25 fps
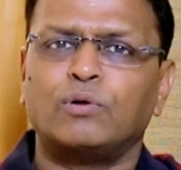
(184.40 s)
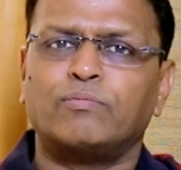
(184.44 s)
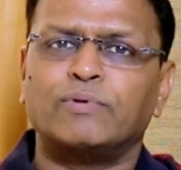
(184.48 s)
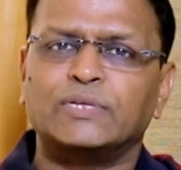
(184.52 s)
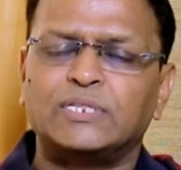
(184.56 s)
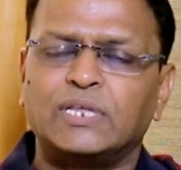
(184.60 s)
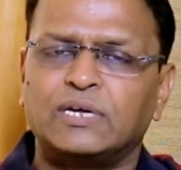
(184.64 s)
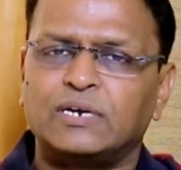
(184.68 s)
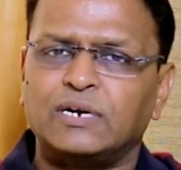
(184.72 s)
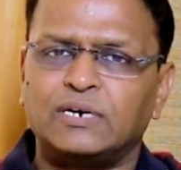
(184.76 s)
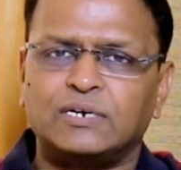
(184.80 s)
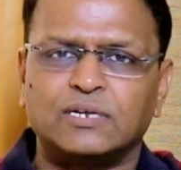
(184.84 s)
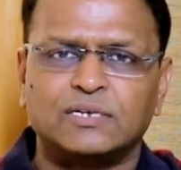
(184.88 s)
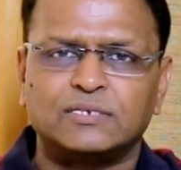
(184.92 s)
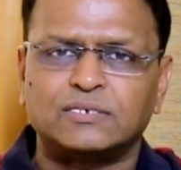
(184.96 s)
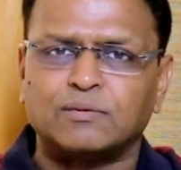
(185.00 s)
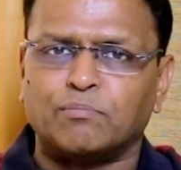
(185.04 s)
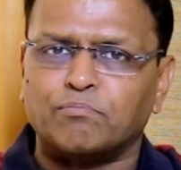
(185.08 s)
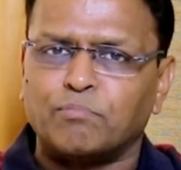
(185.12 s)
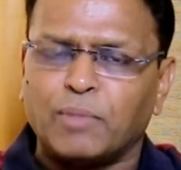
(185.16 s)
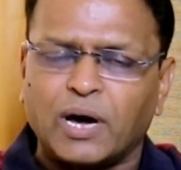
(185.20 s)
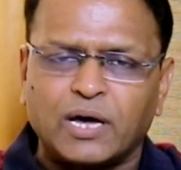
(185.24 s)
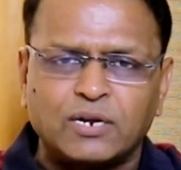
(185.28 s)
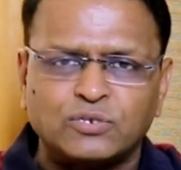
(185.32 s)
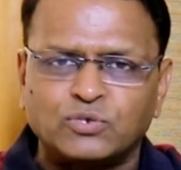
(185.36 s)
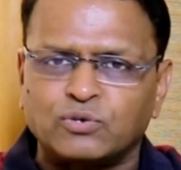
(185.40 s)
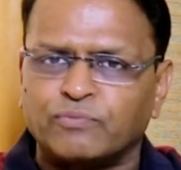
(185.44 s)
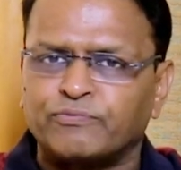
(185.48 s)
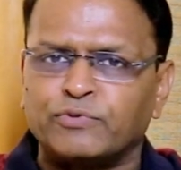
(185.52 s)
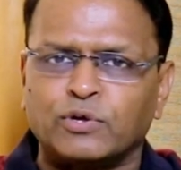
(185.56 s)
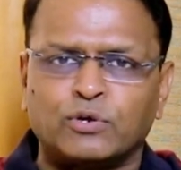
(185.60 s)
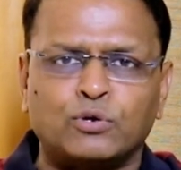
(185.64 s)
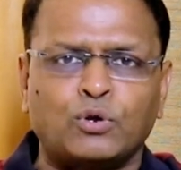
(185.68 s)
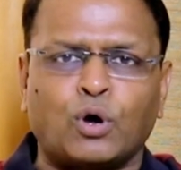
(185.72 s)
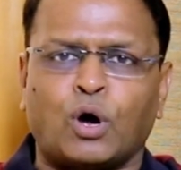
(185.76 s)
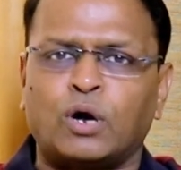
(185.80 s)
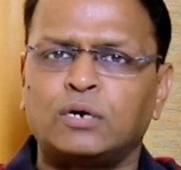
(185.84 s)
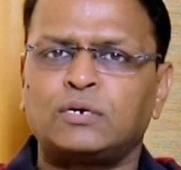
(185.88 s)
whether it is a marriage of
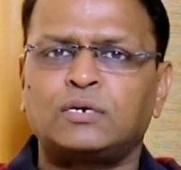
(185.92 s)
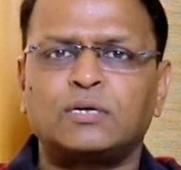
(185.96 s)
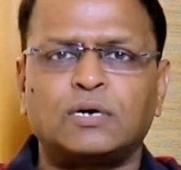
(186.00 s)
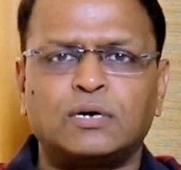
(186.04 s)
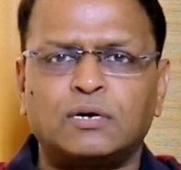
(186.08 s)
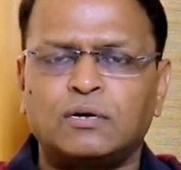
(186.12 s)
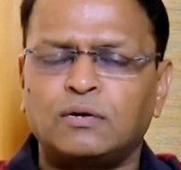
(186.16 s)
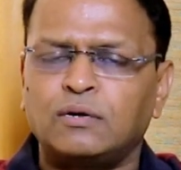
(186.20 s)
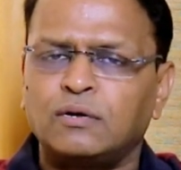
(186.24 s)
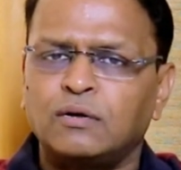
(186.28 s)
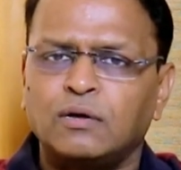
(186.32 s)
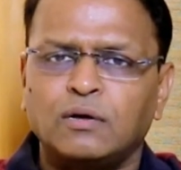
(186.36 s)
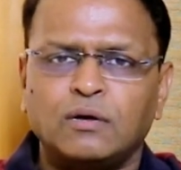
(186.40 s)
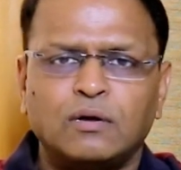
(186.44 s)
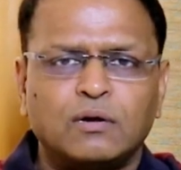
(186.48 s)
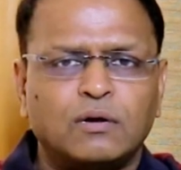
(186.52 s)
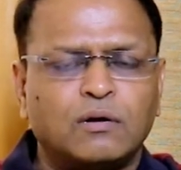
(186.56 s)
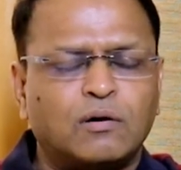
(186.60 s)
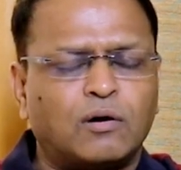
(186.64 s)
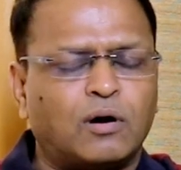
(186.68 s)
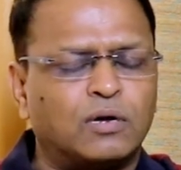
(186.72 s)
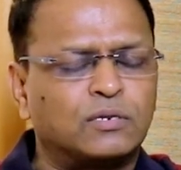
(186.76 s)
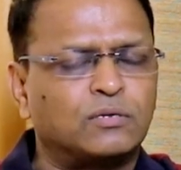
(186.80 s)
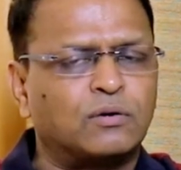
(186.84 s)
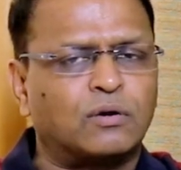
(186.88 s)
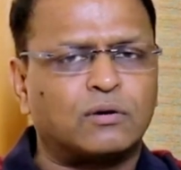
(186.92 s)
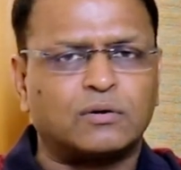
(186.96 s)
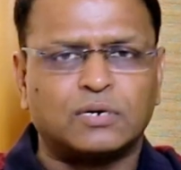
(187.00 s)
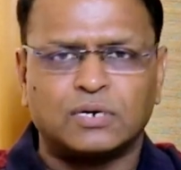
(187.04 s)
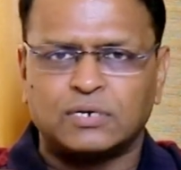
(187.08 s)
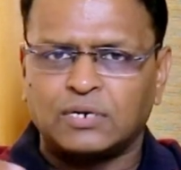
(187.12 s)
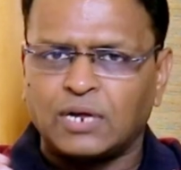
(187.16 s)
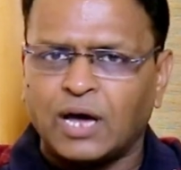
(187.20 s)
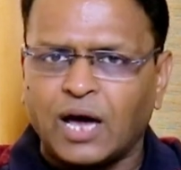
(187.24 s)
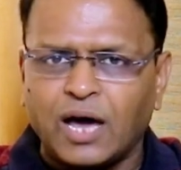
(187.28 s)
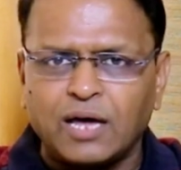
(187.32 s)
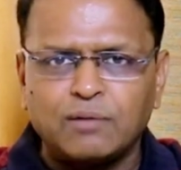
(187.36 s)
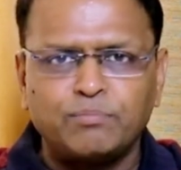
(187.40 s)
your daughter or your
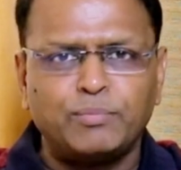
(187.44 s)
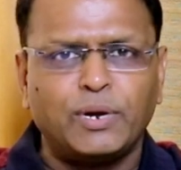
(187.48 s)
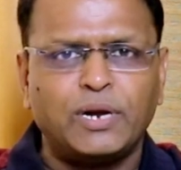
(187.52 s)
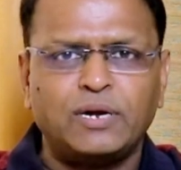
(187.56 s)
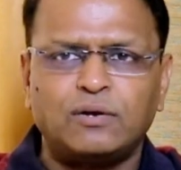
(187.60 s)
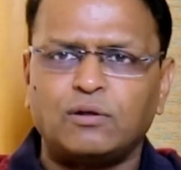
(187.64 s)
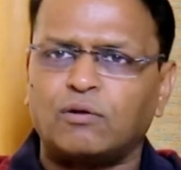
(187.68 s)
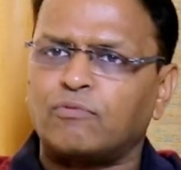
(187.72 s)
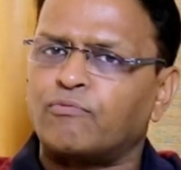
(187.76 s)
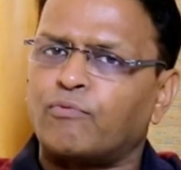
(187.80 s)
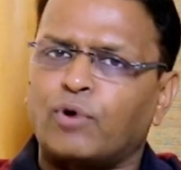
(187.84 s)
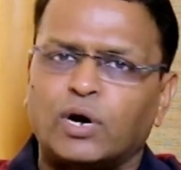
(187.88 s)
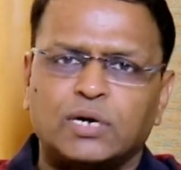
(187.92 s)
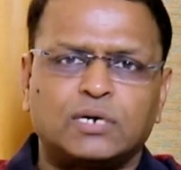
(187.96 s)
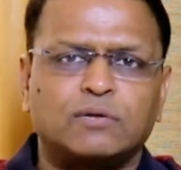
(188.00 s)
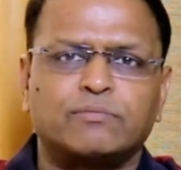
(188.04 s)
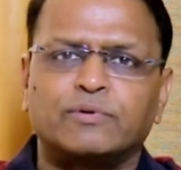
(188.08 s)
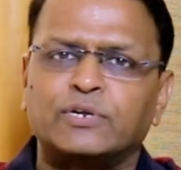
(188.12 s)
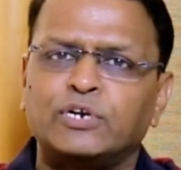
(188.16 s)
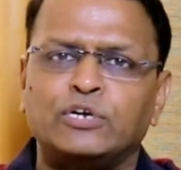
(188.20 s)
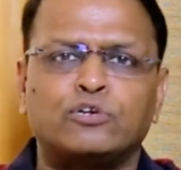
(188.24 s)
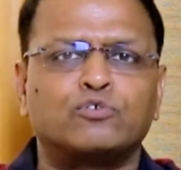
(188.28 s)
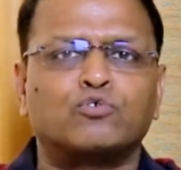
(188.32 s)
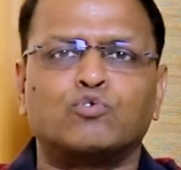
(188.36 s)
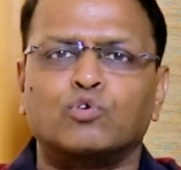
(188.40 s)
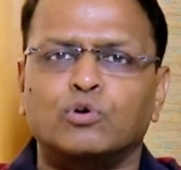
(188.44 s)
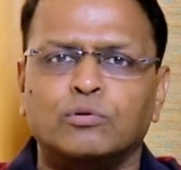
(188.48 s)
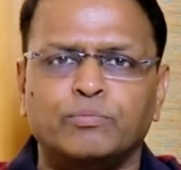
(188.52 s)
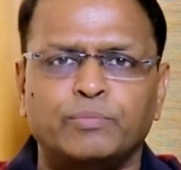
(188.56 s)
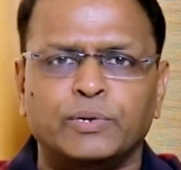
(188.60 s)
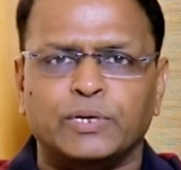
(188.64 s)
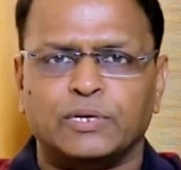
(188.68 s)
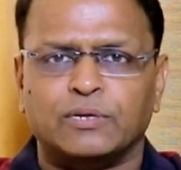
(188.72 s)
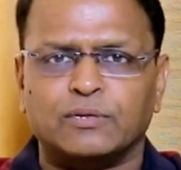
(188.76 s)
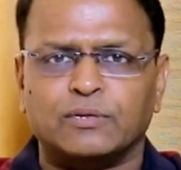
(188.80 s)
retirement or whatever it could be.